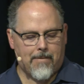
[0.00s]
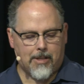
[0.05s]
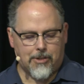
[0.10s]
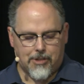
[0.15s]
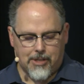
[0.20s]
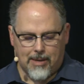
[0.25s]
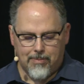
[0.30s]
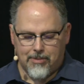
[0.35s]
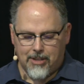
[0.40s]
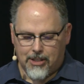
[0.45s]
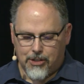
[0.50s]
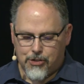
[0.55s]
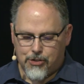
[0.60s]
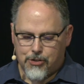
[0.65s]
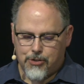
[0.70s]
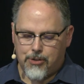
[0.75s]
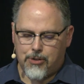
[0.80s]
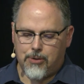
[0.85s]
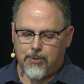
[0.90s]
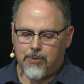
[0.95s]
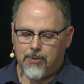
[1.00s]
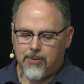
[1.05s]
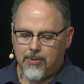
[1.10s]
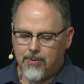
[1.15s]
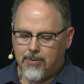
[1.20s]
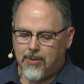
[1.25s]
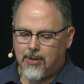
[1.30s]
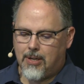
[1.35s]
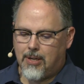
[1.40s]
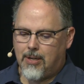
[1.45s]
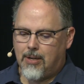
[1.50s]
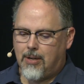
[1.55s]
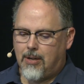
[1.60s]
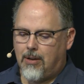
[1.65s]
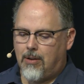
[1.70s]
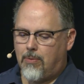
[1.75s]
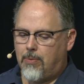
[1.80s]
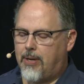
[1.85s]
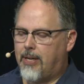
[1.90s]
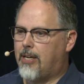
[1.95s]
The same thing is true
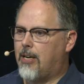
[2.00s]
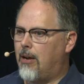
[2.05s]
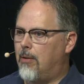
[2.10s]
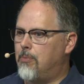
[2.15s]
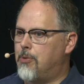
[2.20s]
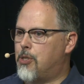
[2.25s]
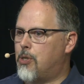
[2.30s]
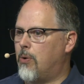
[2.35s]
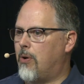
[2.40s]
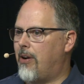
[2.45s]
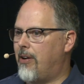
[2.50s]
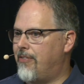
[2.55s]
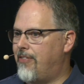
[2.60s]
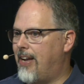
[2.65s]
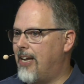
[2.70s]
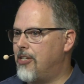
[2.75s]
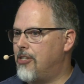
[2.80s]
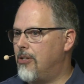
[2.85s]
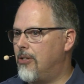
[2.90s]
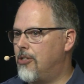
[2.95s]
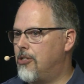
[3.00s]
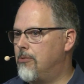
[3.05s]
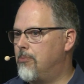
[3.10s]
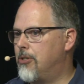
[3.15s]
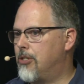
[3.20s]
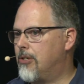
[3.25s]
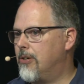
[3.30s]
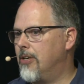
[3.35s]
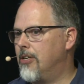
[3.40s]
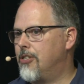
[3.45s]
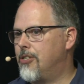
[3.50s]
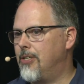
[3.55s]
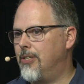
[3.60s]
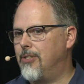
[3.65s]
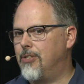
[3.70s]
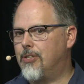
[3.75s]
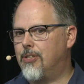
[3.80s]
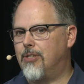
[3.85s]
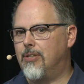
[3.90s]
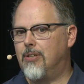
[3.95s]
when it comes to our evangelism as
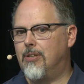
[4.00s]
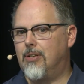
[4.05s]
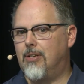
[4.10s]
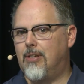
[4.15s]
Christians.